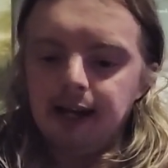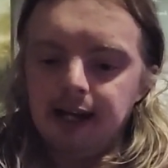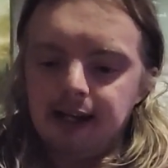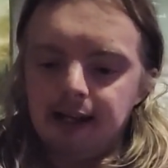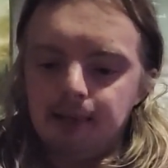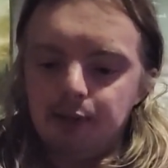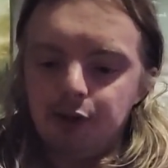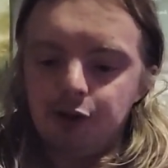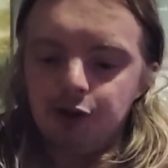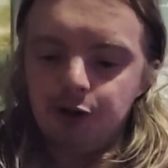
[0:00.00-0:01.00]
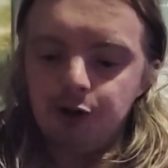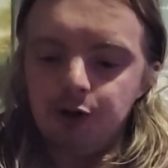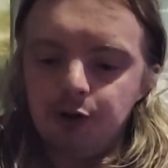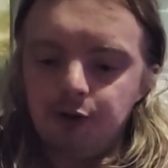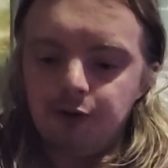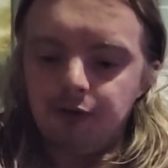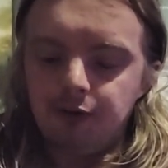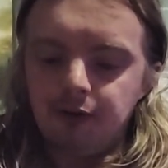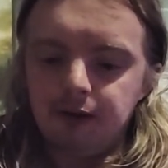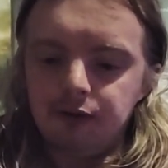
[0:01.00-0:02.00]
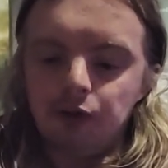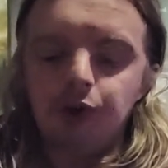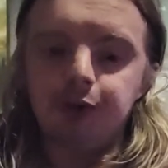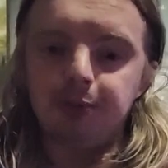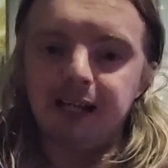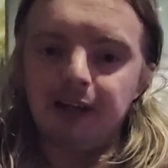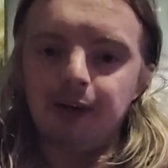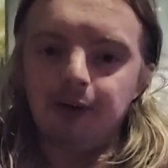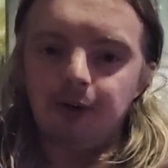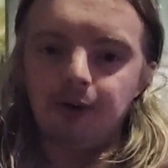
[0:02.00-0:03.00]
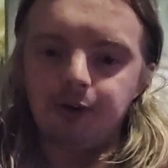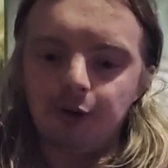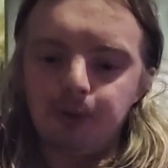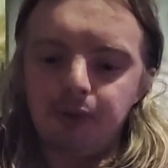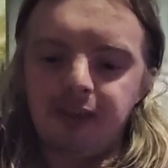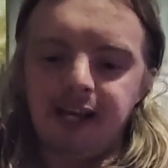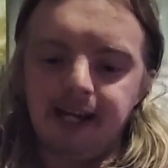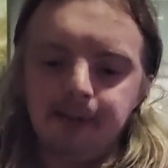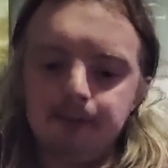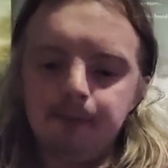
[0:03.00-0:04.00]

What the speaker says: and put a new dorsal plate on top of that.